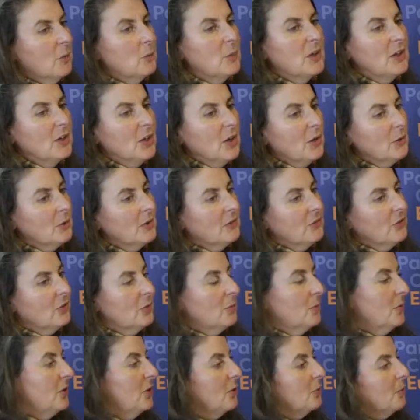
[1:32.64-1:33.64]
and we know if
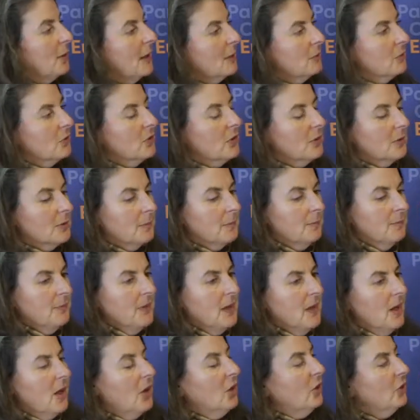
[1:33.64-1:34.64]
somebody's perhaps got
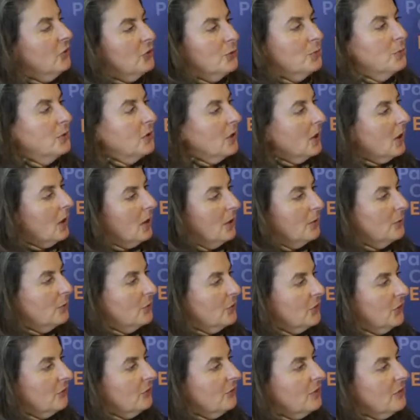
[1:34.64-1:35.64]
a husband at home
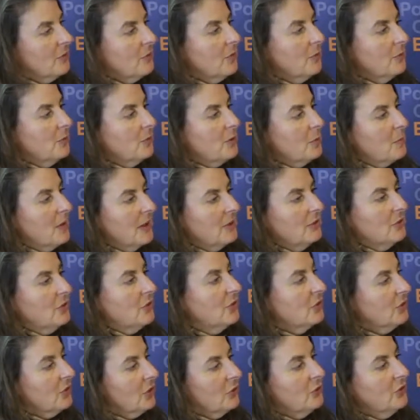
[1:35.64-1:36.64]
suffering from
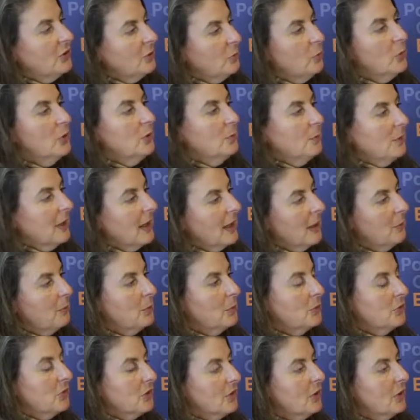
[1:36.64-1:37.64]
dementia, so she wouldn't be able to